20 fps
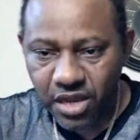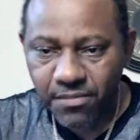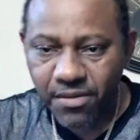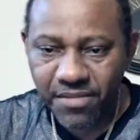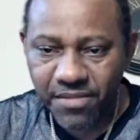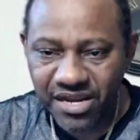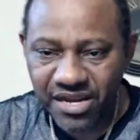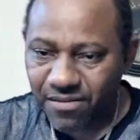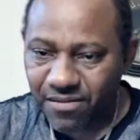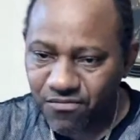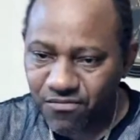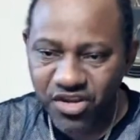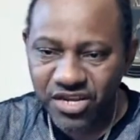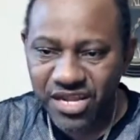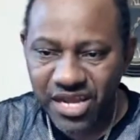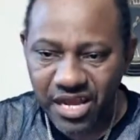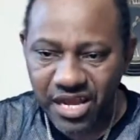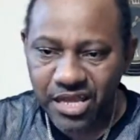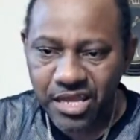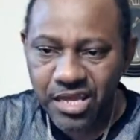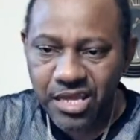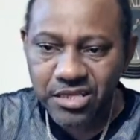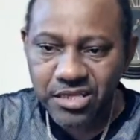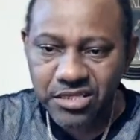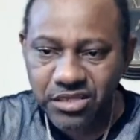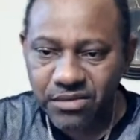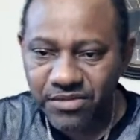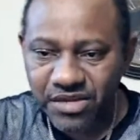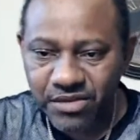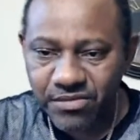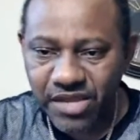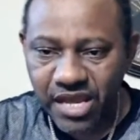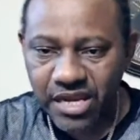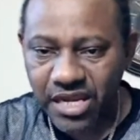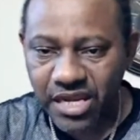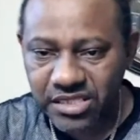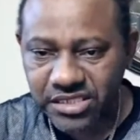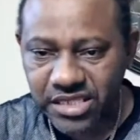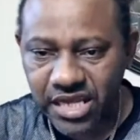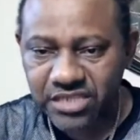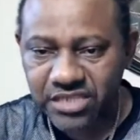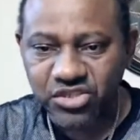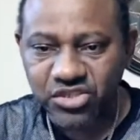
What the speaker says: I'm a mother brother. So me, you understand?